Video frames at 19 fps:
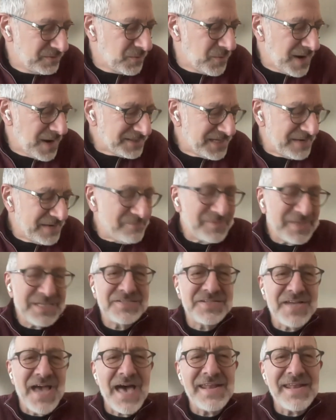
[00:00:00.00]
what can
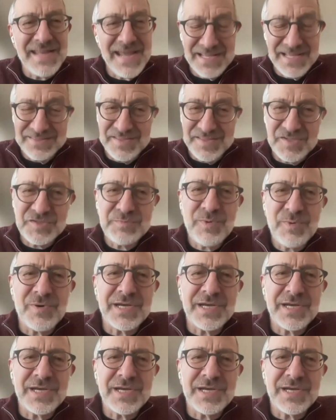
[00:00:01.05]
be done at this